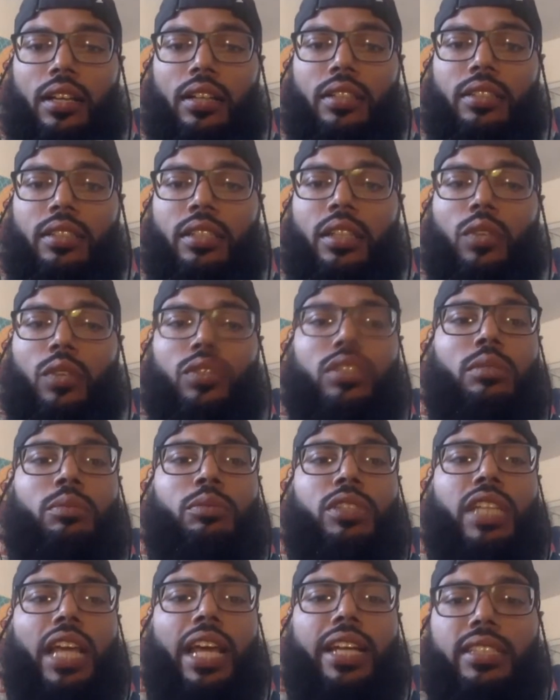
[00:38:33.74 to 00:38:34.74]
you know,
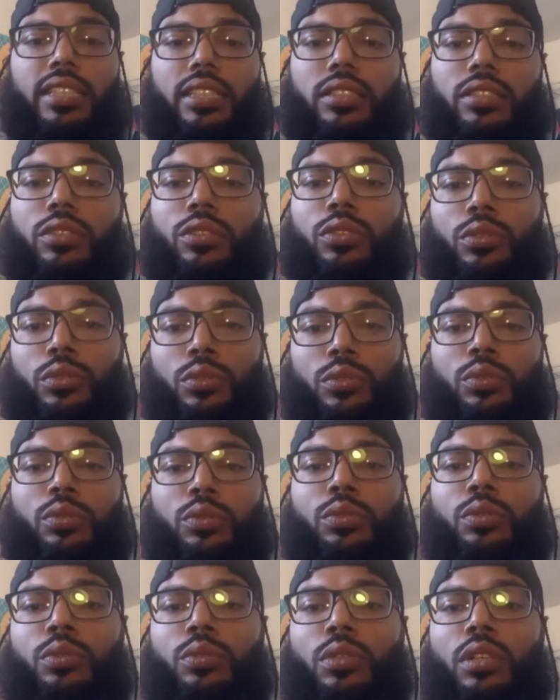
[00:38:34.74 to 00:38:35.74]
subjected
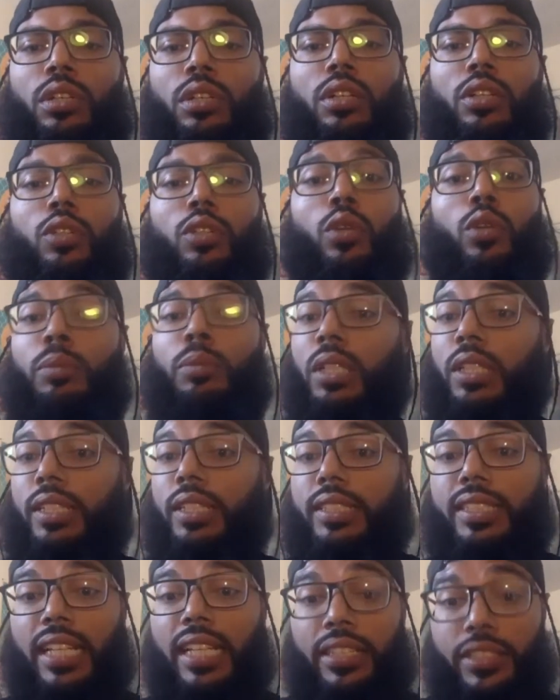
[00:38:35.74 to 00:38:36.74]
to
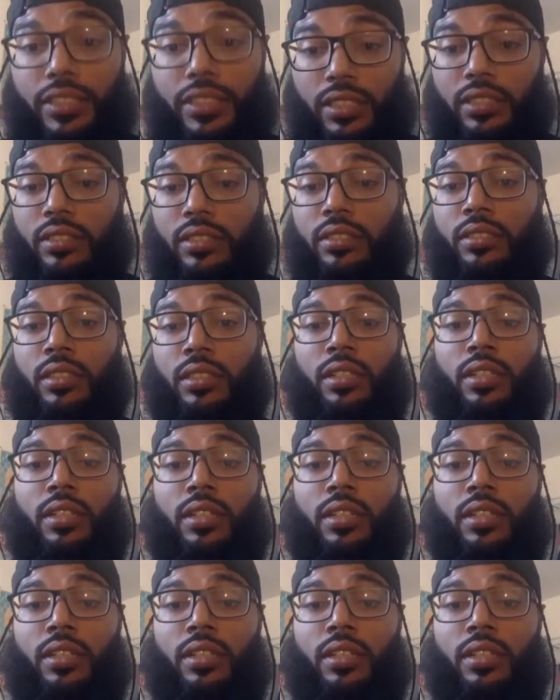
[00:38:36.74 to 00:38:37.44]
criminalization